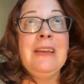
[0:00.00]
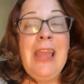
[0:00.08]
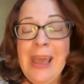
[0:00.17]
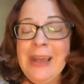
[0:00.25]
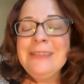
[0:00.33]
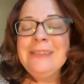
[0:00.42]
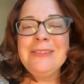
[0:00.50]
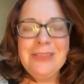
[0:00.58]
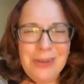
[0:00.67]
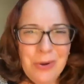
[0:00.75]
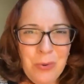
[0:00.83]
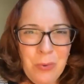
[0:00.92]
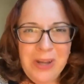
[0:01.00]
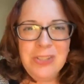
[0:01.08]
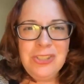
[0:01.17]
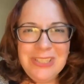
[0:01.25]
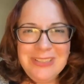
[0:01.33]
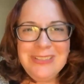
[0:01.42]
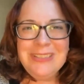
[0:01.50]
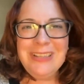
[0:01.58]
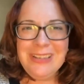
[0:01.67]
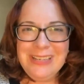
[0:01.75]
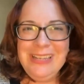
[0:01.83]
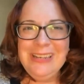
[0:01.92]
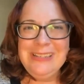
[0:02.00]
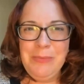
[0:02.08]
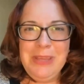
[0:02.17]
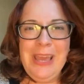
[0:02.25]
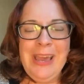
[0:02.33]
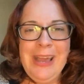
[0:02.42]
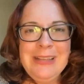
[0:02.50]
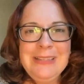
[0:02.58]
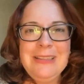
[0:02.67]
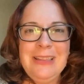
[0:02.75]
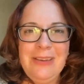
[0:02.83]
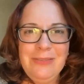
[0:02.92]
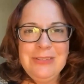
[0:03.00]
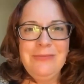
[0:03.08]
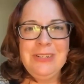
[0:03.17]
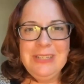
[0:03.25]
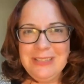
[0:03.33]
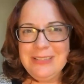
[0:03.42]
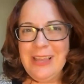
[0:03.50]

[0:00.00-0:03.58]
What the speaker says: I asked the questions that needed to be asked, and that was very